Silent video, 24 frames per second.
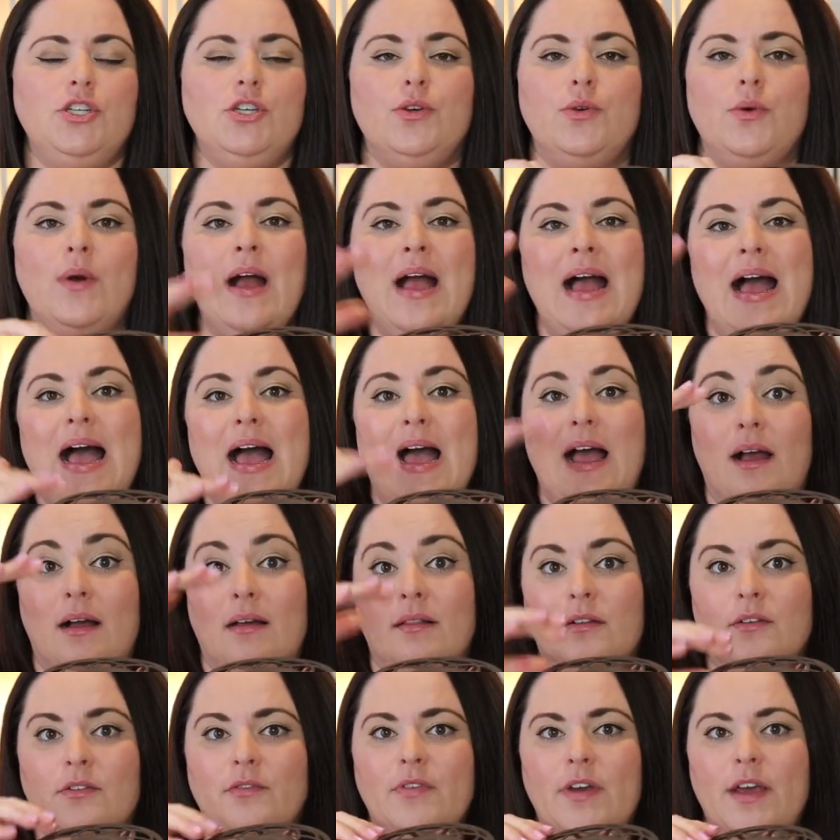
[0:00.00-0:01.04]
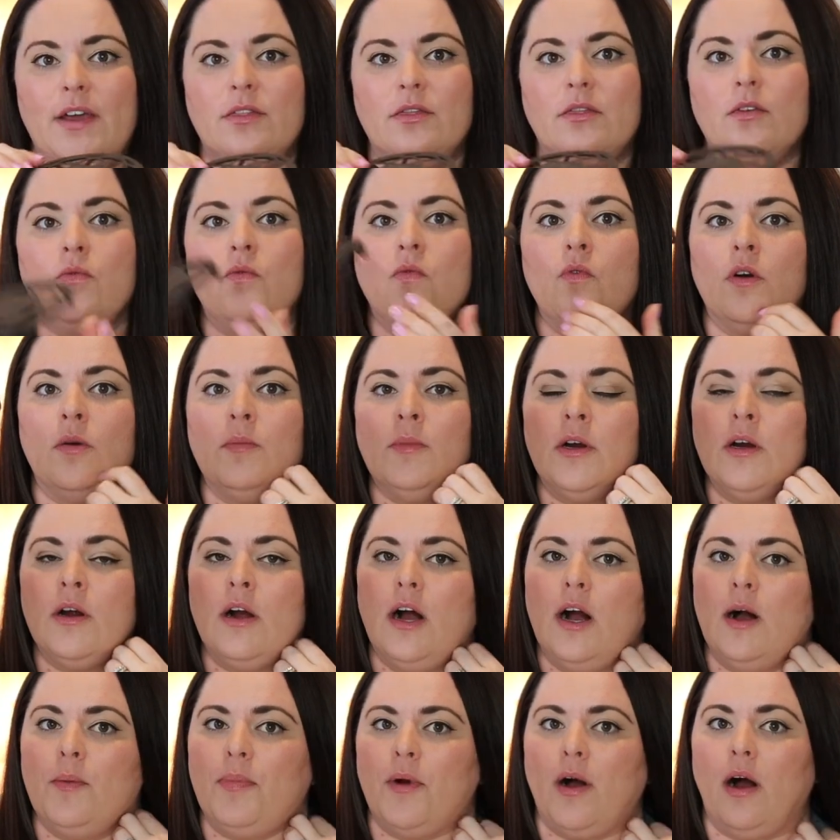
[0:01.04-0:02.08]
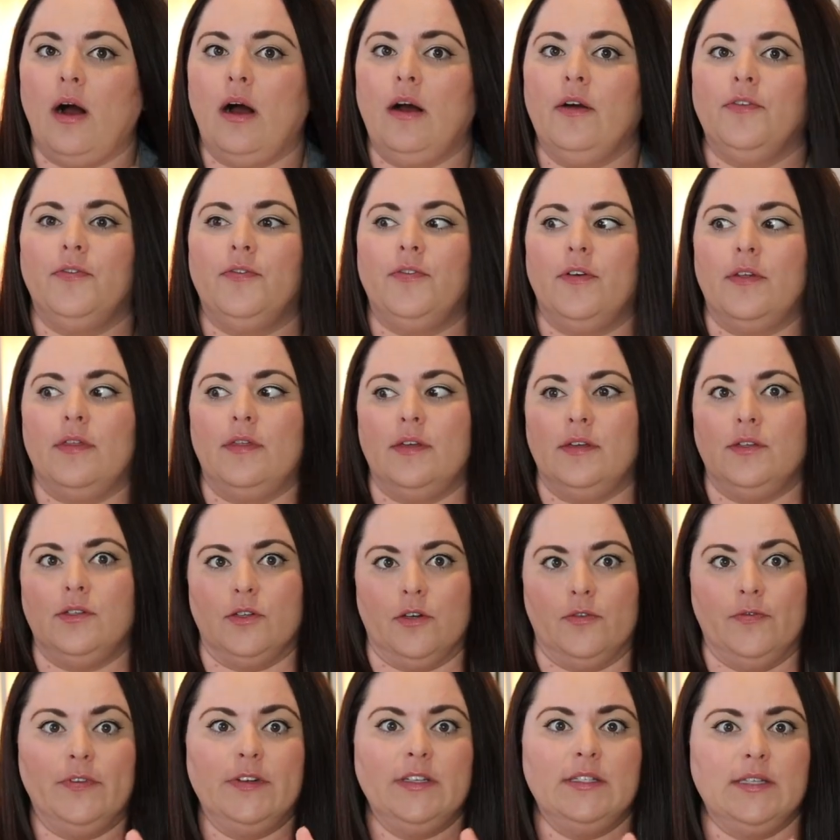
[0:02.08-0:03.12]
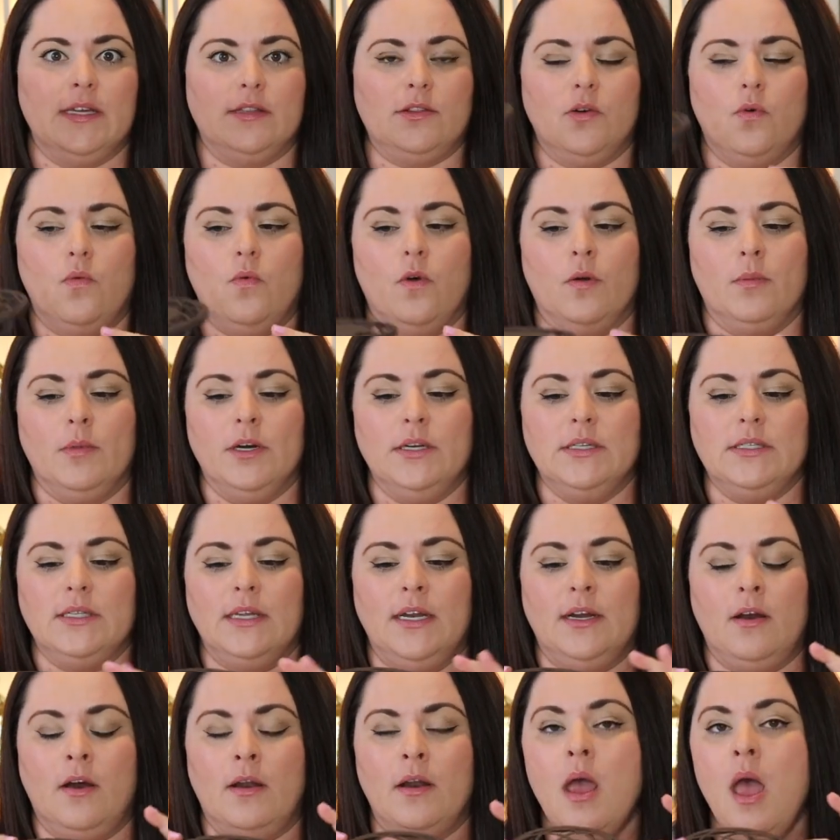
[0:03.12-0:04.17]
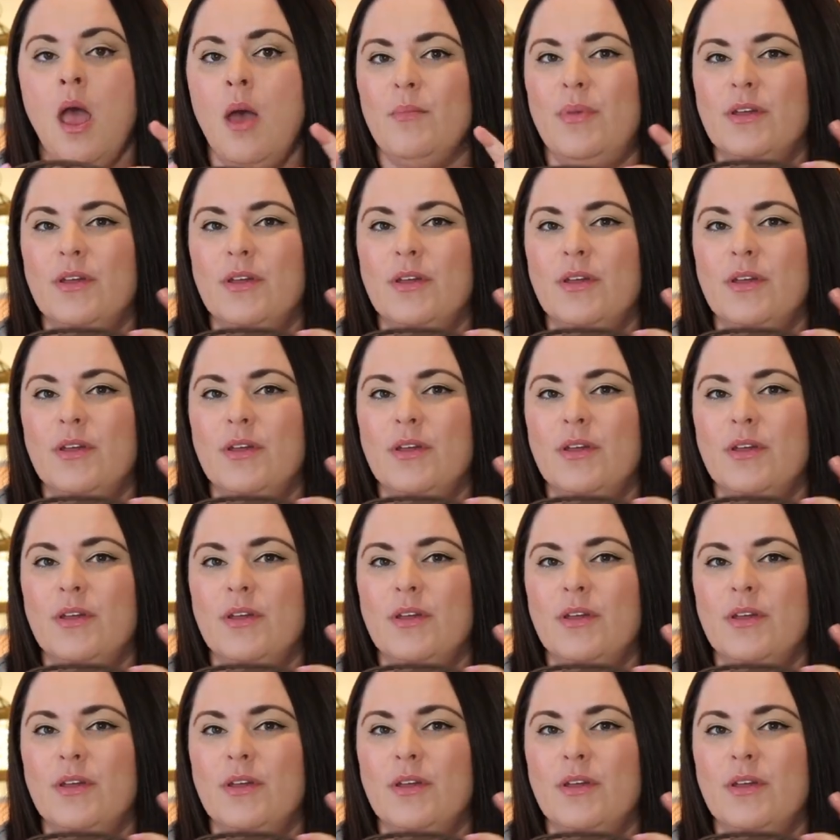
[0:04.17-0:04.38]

to elevate the warmer up off the surface that the warmer is sitting on.